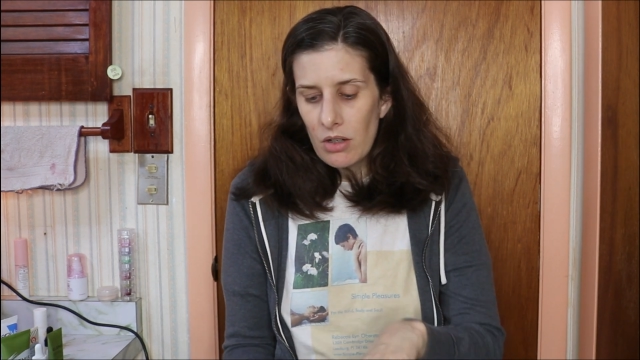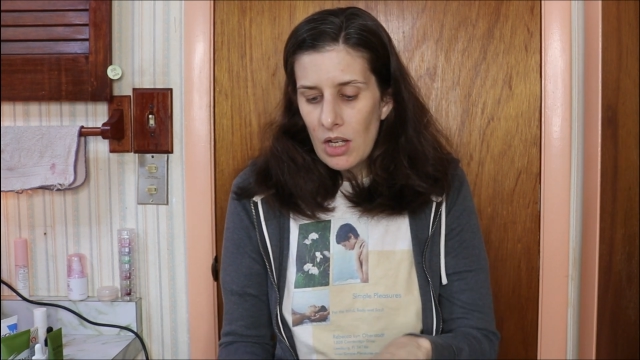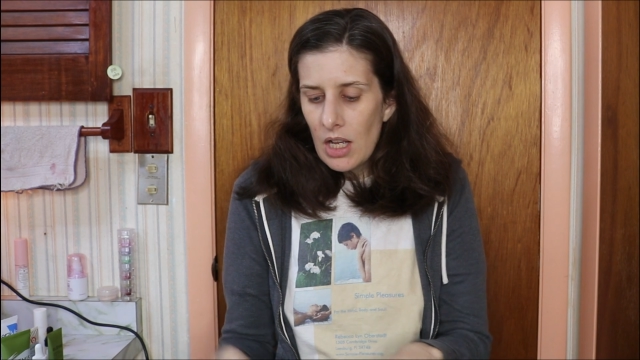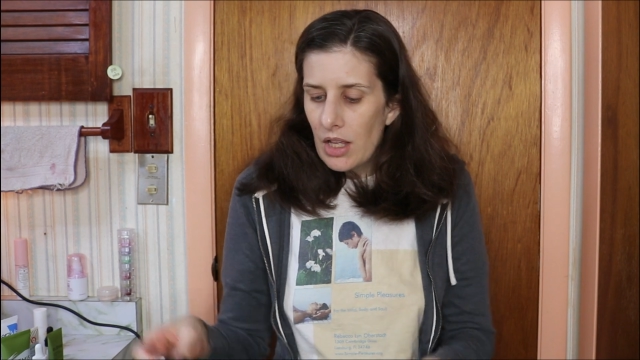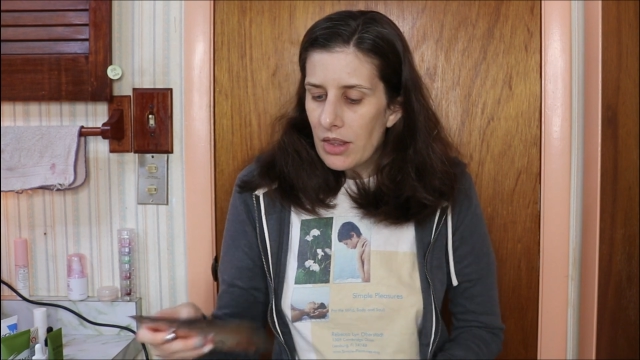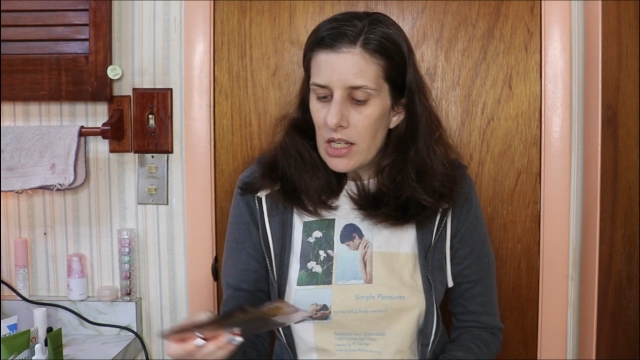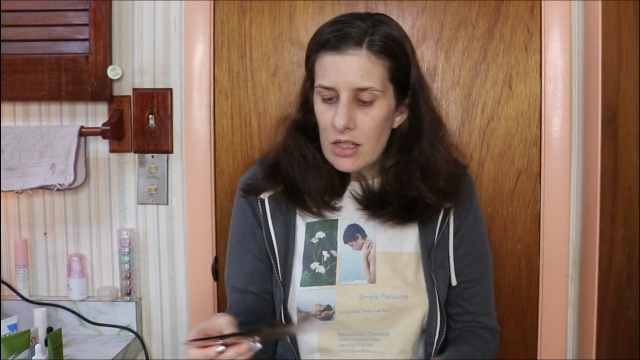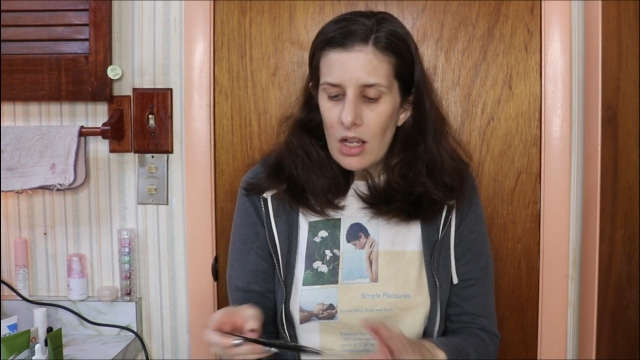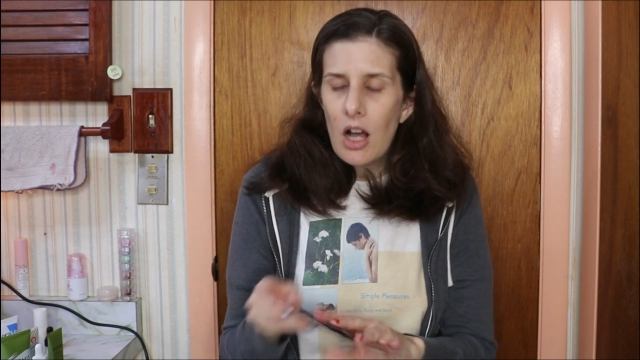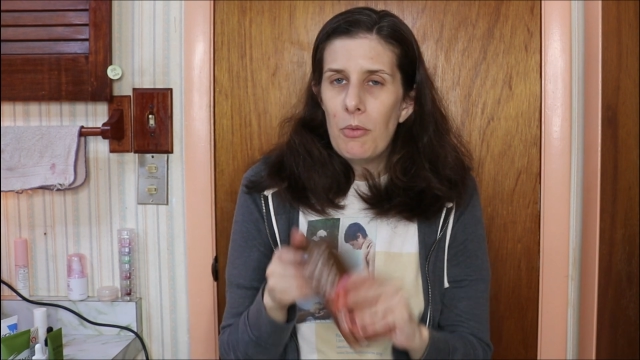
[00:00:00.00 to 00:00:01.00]
These
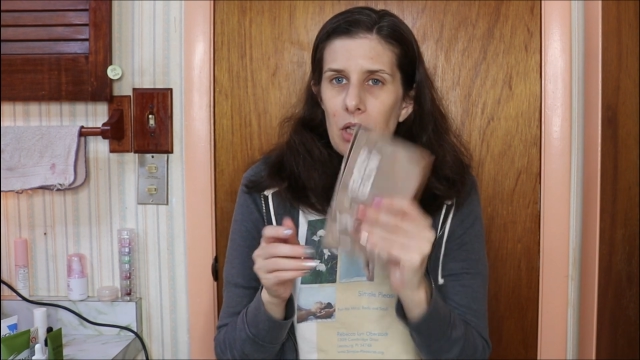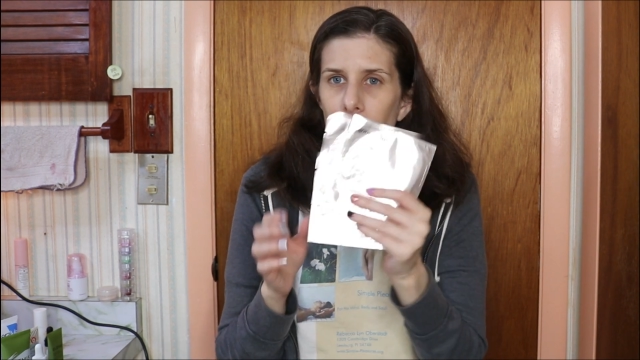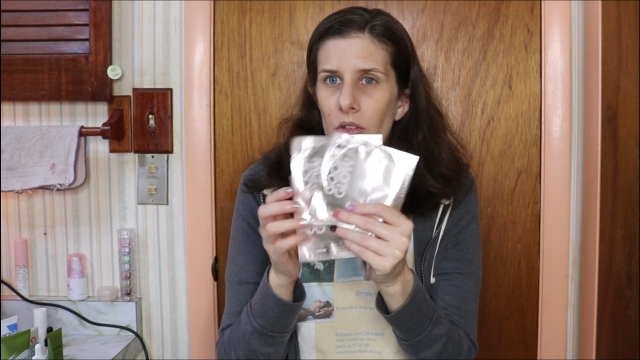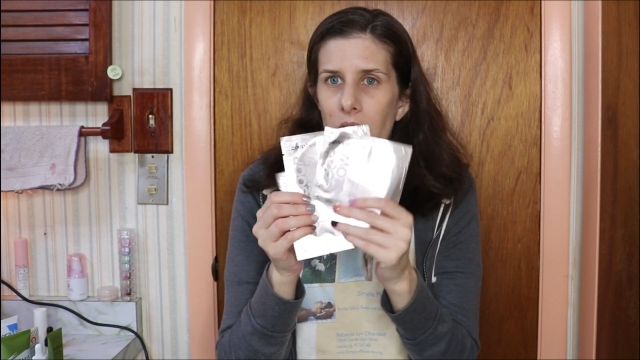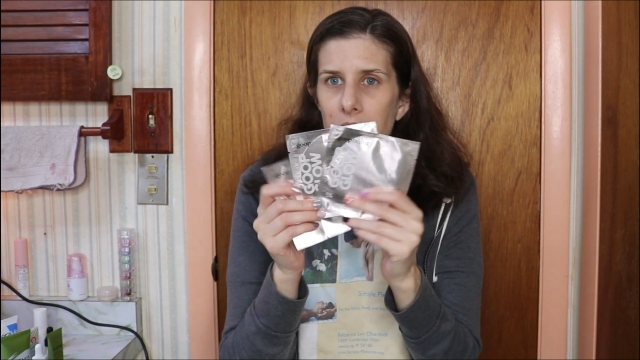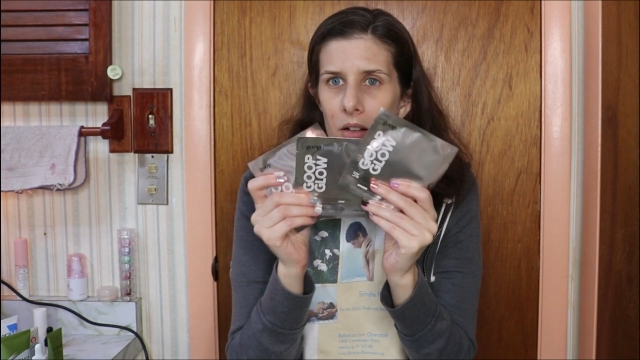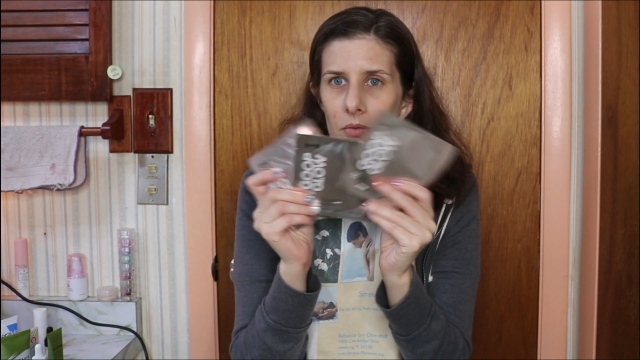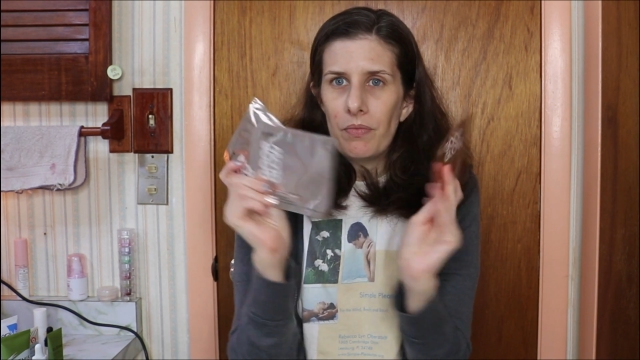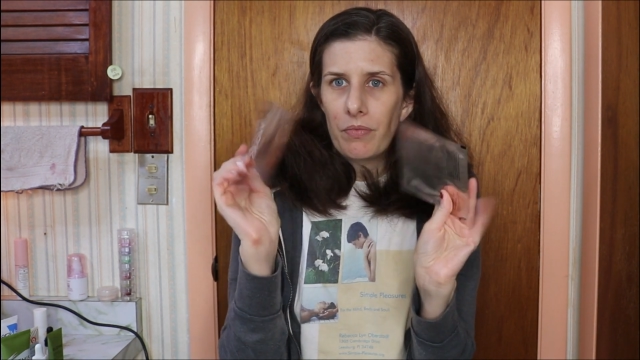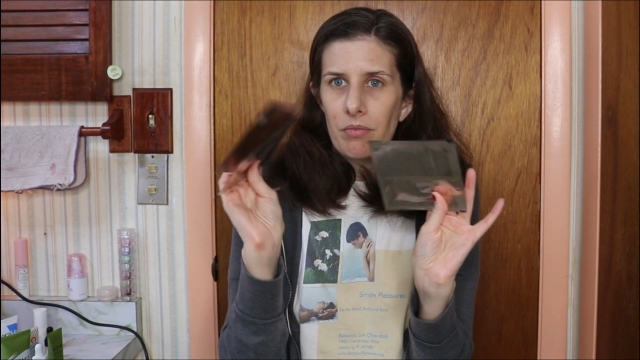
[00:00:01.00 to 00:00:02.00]
come in little like
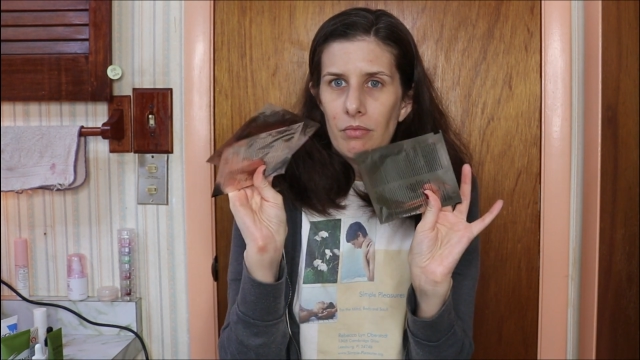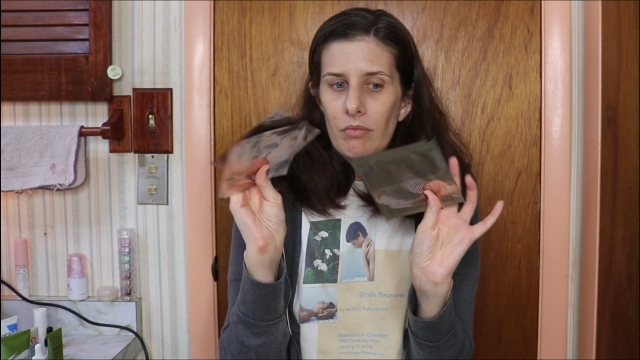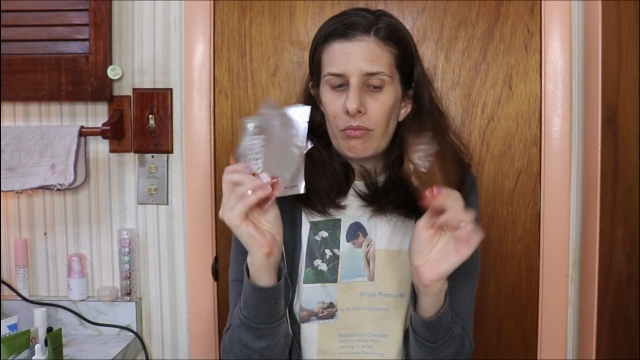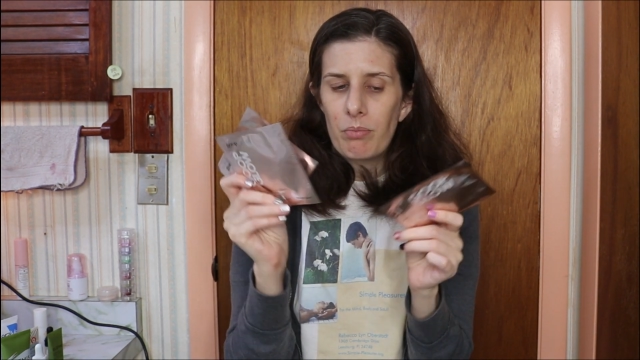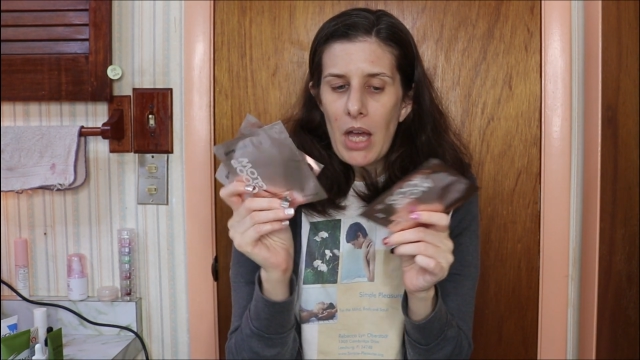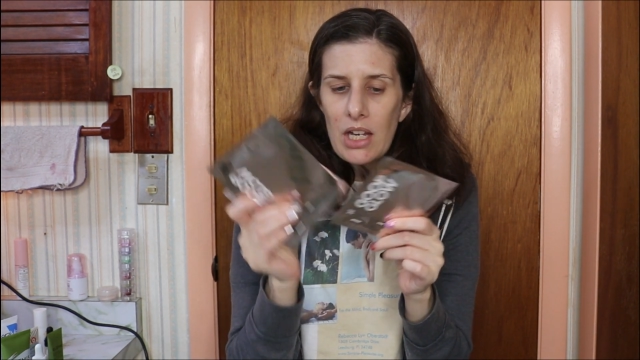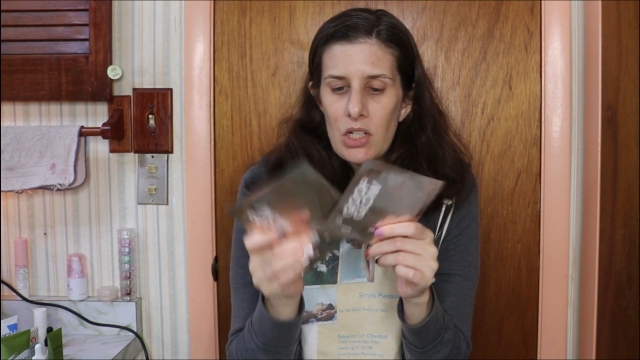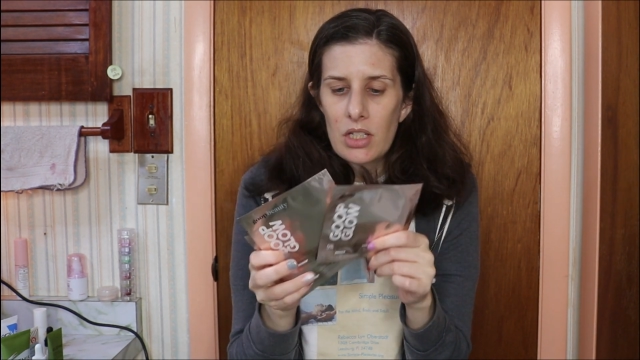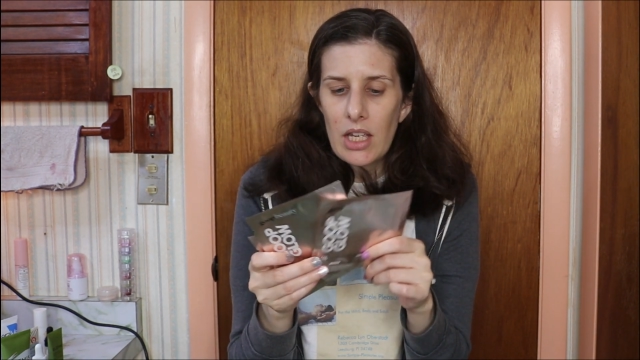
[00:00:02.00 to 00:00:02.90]
packages like this.